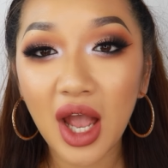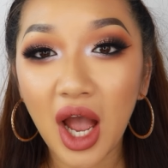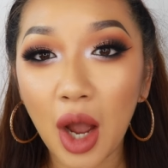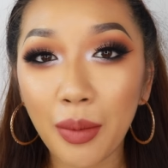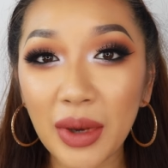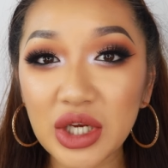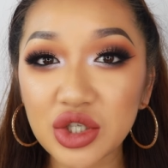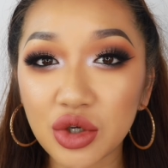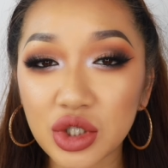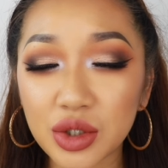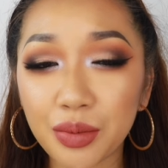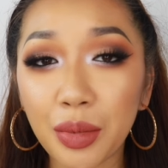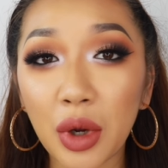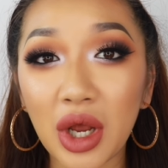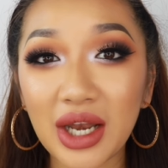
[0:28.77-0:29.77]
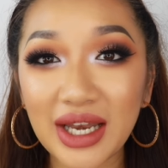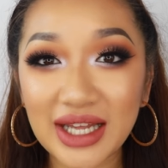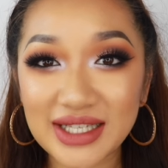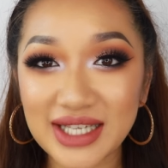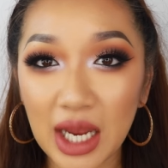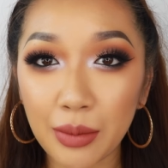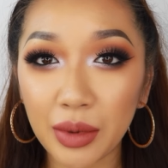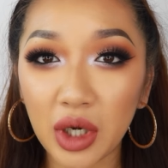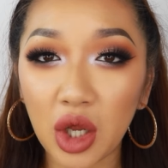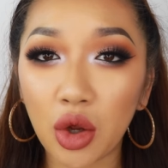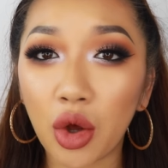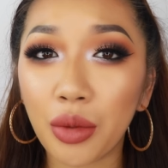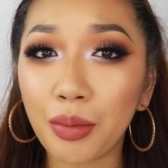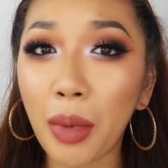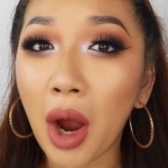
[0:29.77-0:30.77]
I'll make sure to put a link down below
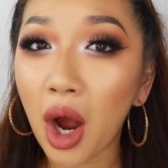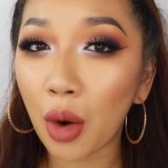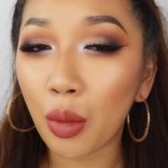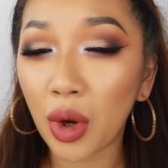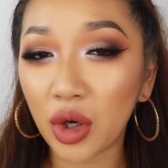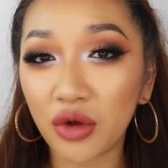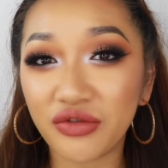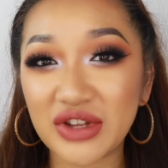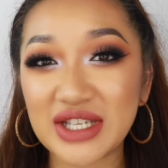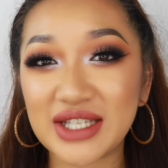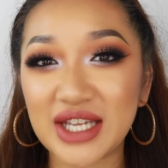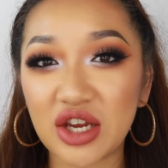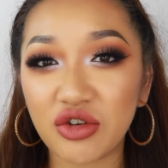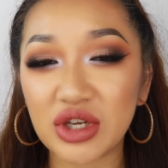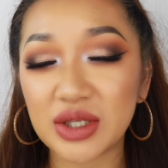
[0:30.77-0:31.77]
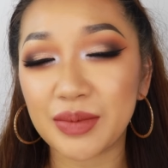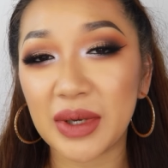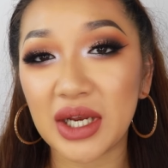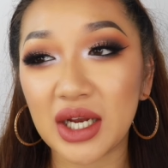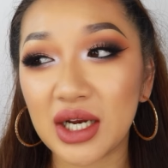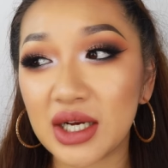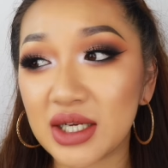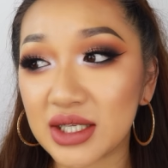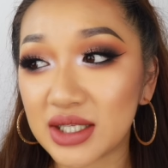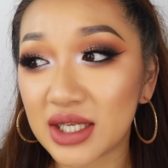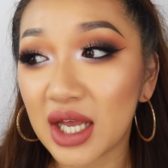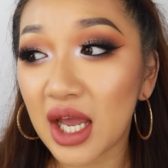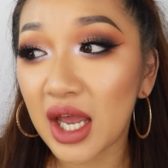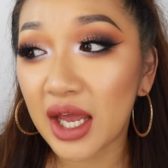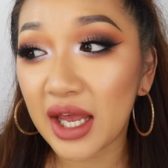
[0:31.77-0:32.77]
on part one of this series, because
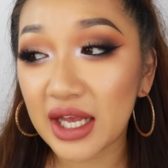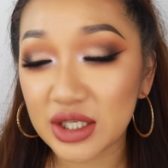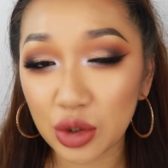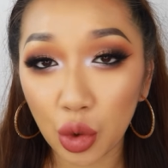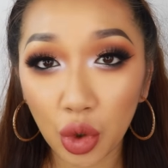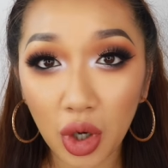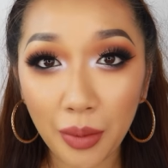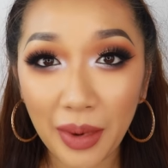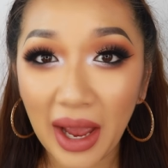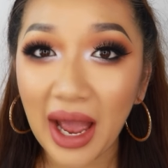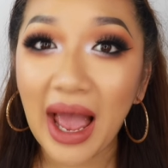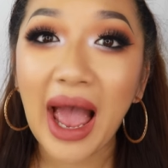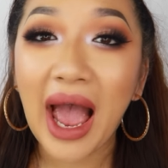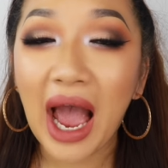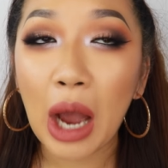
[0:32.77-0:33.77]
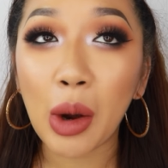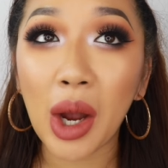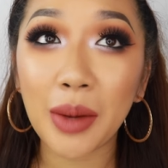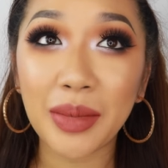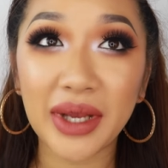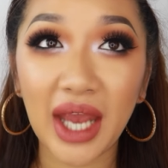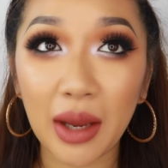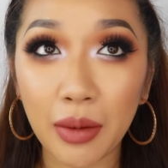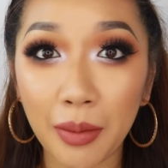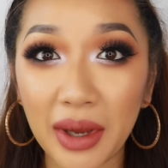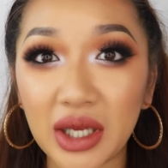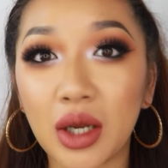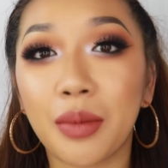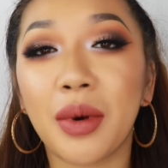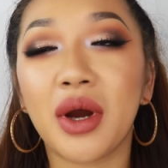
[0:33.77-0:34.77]
it's all about how I became a
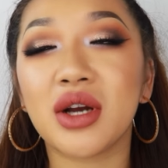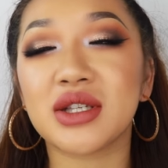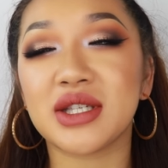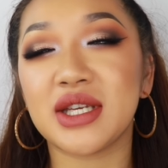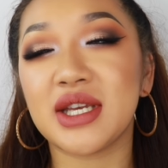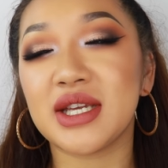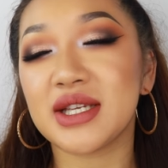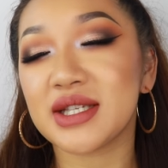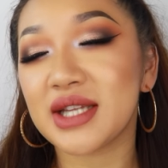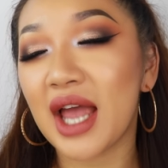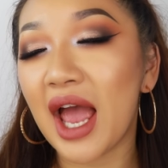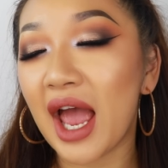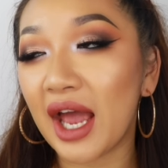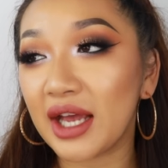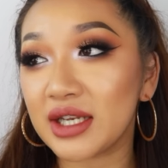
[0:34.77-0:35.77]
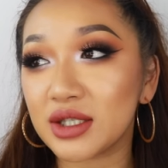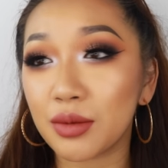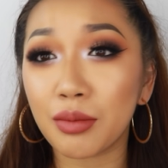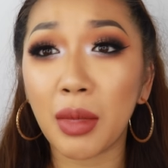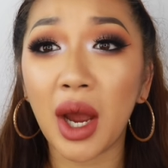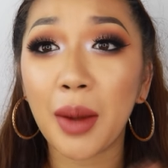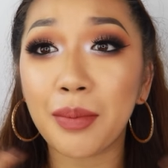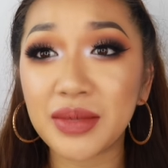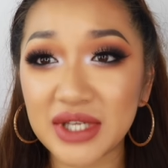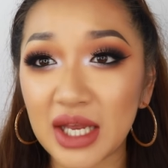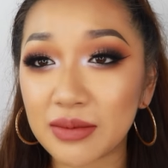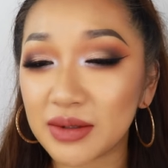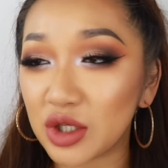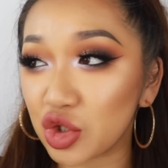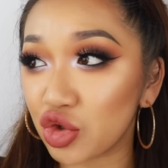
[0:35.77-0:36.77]
makeup artist and my
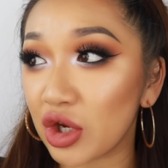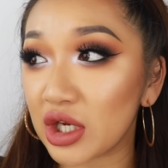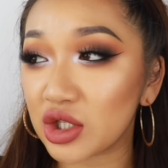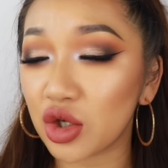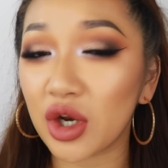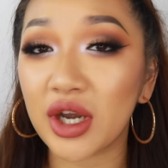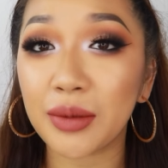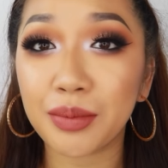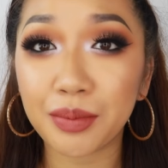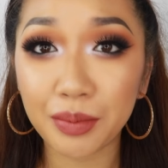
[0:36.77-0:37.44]
tips and tricks on